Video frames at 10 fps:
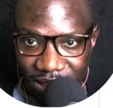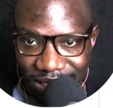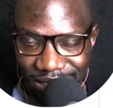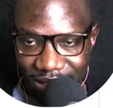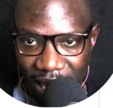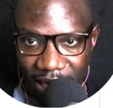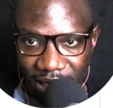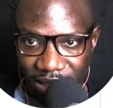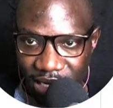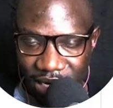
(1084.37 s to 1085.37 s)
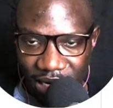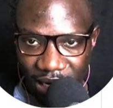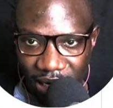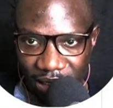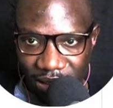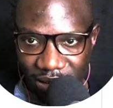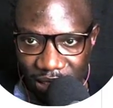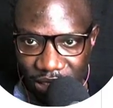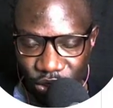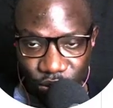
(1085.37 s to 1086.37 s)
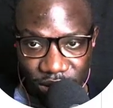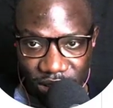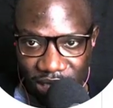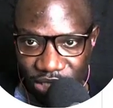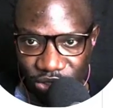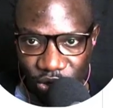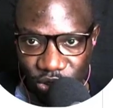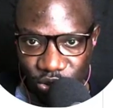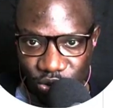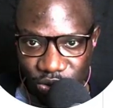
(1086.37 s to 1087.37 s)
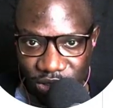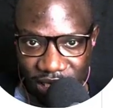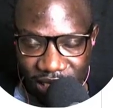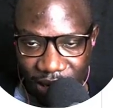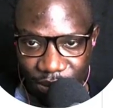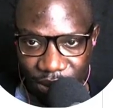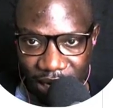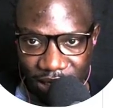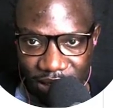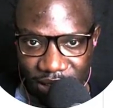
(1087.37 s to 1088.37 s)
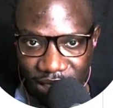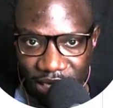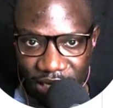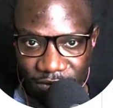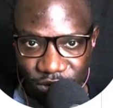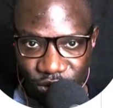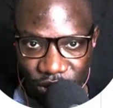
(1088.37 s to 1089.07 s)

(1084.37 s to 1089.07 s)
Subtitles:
is like rules that you're going to set up and give to your